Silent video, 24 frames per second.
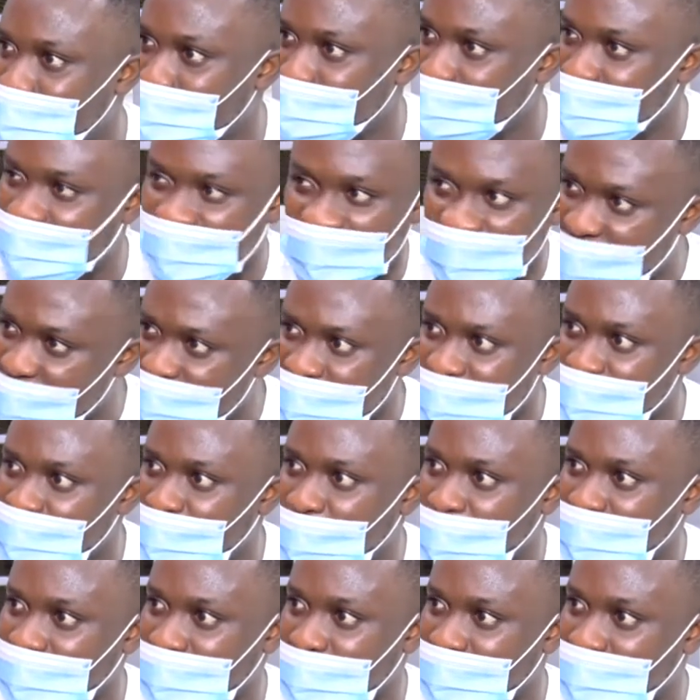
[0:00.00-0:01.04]
Very
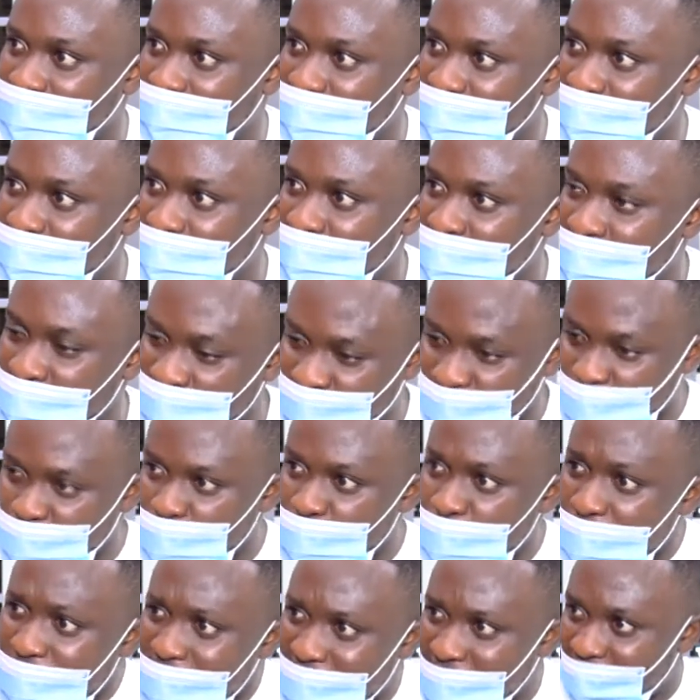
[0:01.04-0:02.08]
important. So
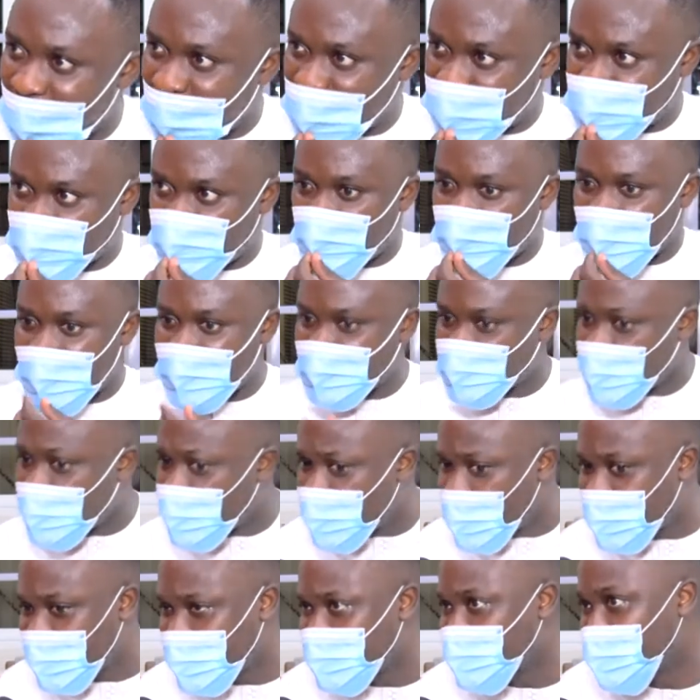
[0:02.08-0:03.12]
we have resolved, and it's one
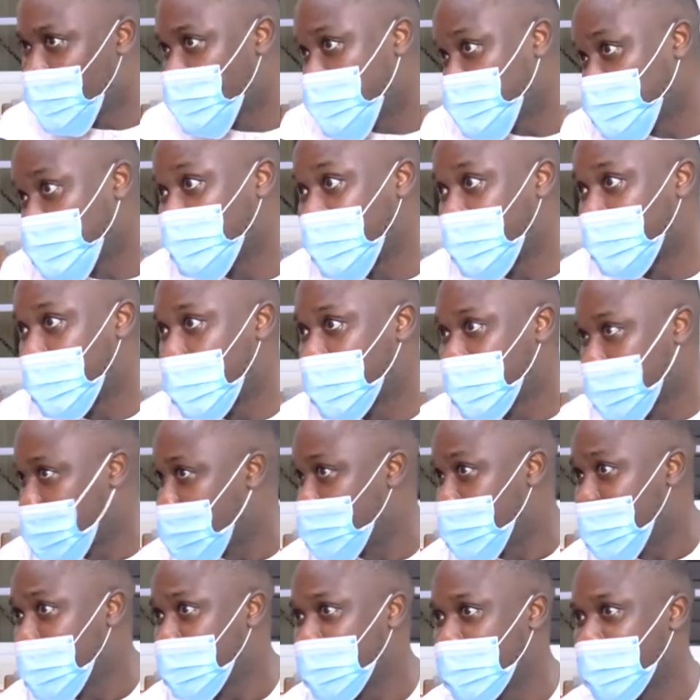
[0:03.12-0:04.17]
of the things that we talked about at the
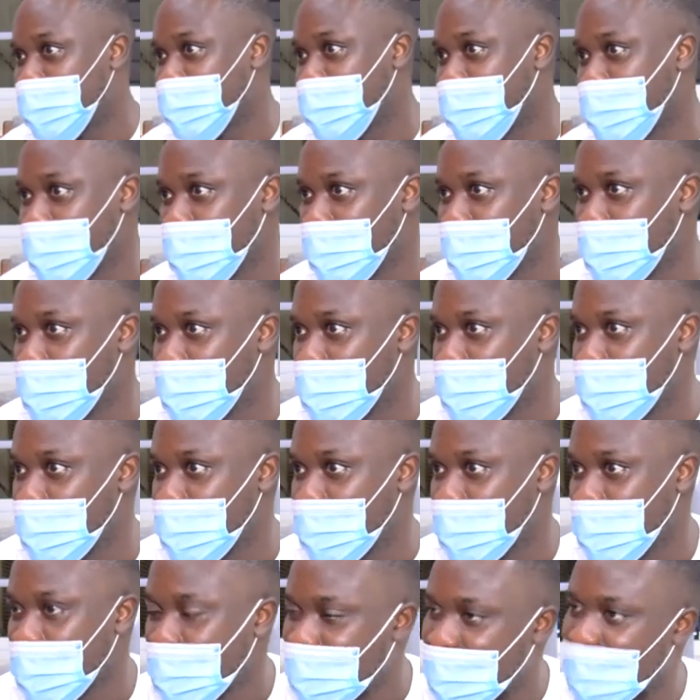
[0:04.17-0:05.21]
meeting,
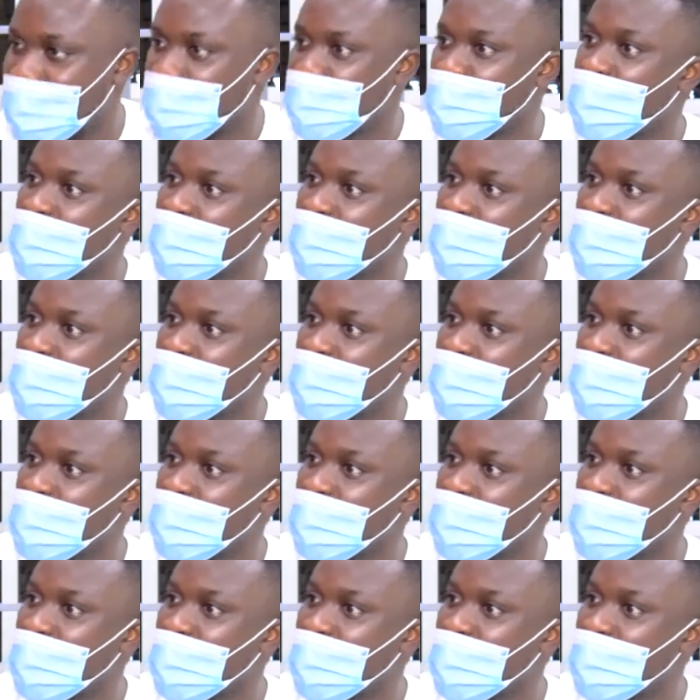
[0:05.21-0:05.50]
that we